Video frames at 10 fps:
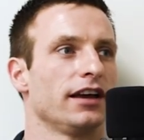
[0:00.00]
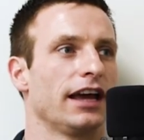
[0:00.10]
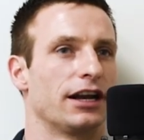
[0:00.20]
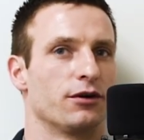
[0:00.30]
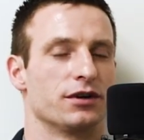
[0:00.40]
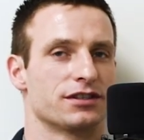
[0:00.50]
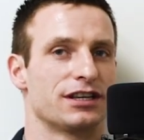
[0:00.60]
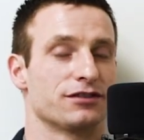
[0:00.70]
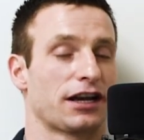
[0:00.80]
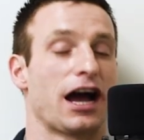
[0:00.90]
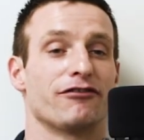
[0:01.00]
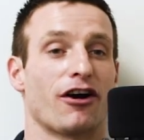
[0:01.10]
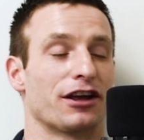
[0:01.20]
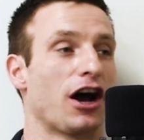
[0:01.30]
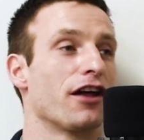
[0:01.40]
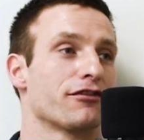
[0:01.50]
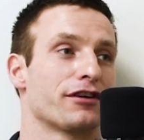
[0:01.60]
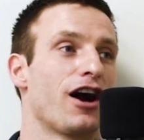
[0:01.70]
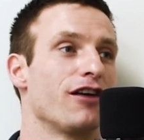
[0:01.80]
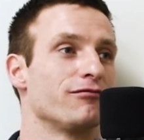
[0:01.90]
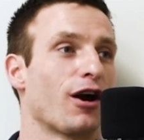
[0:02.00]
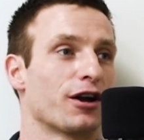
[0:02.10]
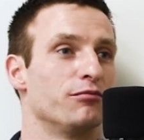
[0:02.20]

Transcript: and it was he's like I've already got three off market